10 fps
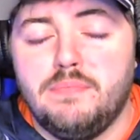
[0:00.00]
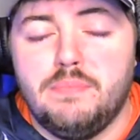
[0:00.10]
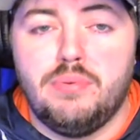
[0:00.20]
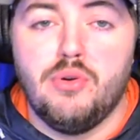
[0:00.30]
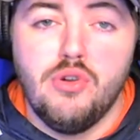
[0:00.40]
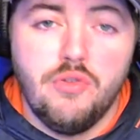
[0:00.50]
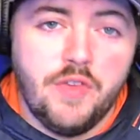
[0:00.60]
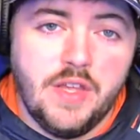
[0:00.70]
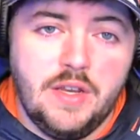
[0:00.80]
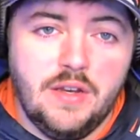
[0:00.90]

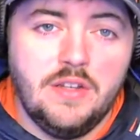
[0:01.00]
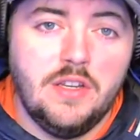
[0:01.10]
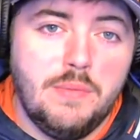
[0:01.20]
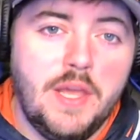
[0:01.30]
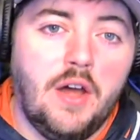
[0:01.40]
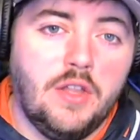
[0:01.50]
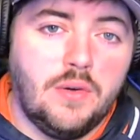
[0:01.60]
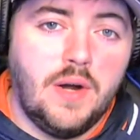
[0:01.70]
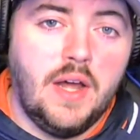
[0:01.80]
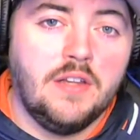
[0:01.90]
proven to be on the
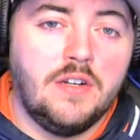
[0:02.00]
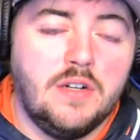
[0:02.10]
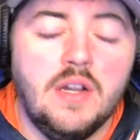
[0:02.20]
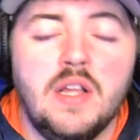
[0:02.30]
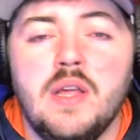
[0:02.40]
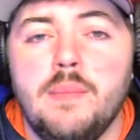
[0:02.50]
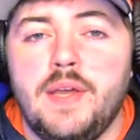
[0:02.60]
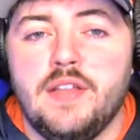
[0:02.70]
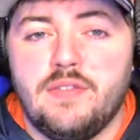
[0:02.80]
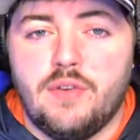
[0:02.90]
roster,
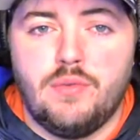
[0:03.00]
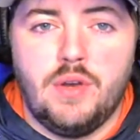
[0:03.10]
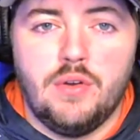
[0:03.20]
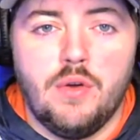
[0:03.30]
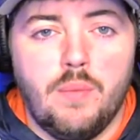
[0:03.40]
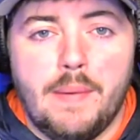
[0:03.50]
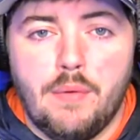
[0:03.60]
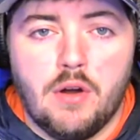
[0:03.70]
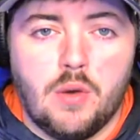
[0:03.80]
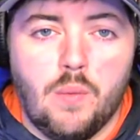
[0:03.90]
because of course we don't know about
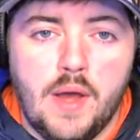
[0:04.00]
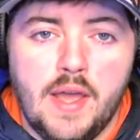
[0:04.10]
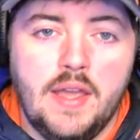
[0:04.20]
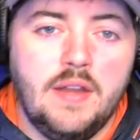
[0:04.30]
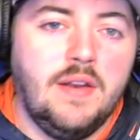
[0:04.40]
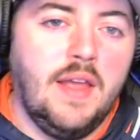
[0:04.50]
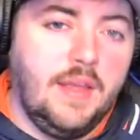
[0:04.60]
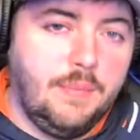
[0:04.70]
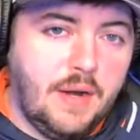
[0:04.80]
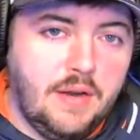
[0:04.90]
Walker White and
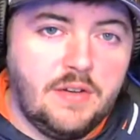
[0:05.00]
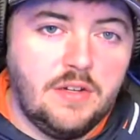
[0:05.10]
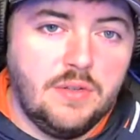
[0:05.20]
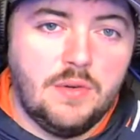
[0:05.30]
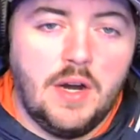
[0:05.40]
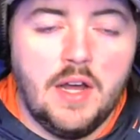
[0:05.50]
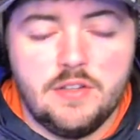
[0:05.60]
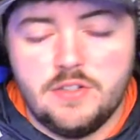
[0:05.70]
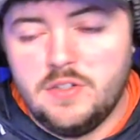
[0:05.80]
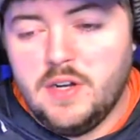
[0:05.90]
Hank Brown still on the
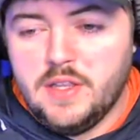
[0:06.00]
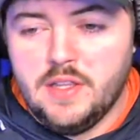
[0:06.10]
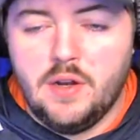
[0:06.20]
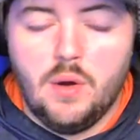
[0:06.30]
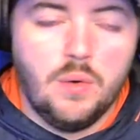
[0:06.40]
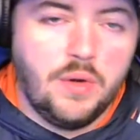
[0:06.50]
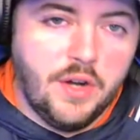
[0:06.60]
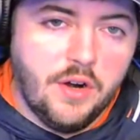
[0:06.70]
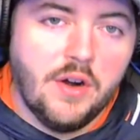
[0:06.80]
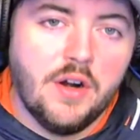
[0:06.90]
roster, and then Holden
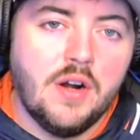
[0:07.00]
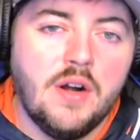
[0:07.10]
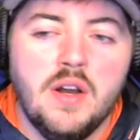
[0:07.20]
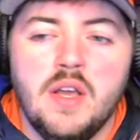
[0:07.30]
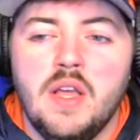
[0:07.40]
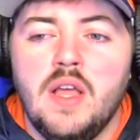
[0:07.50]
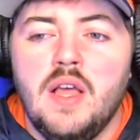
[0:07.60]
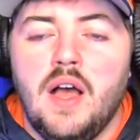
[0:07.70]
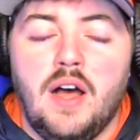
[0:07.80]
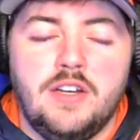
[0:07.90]
Garner.
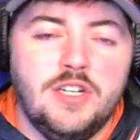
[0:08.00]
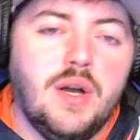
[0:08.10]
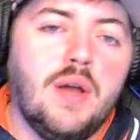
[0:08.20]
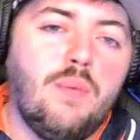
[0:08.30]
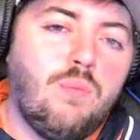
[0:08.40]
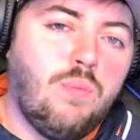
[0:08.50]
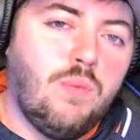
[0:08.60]
Until a